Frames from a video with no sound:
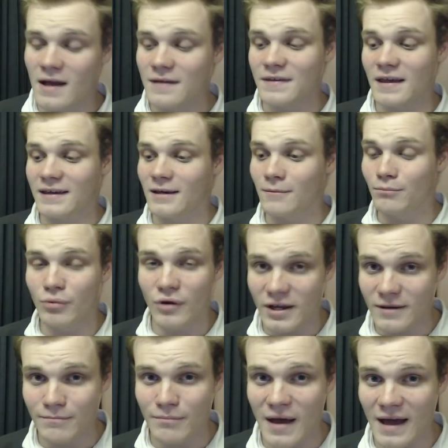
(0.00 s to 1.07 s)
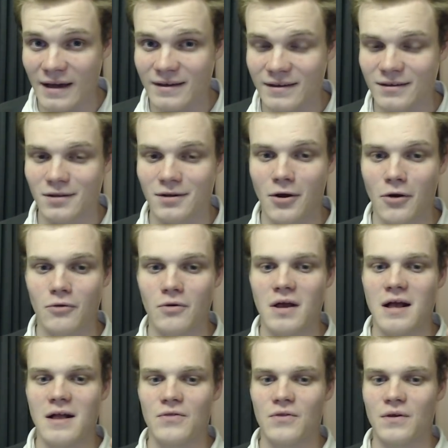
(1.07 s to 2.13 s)
they can bring back, you know,
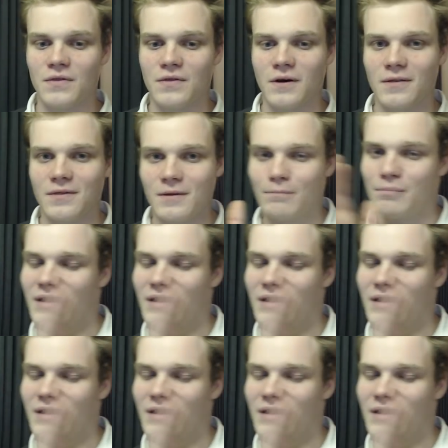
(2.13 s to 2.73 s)
the